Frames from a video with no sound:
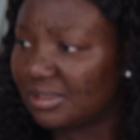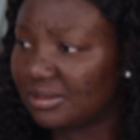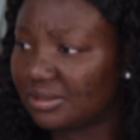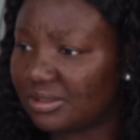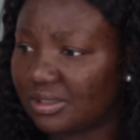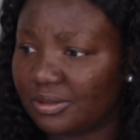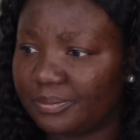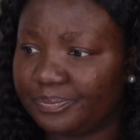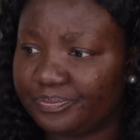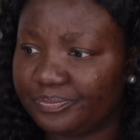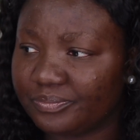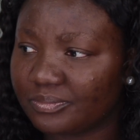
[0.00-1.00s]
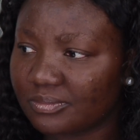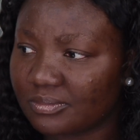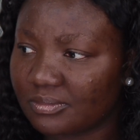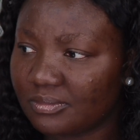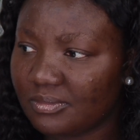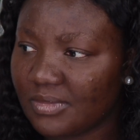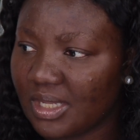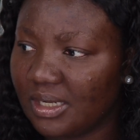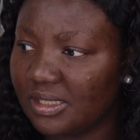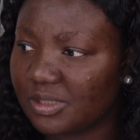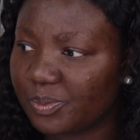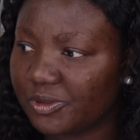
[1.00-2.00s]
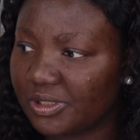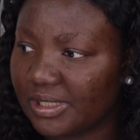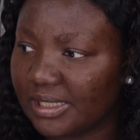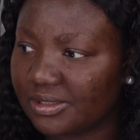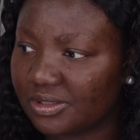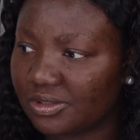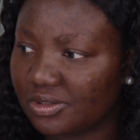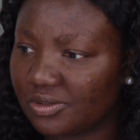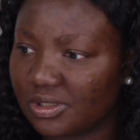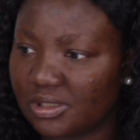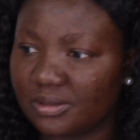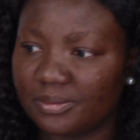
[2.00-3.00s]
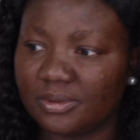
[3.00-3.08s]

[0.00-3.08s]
So let's put it as usual.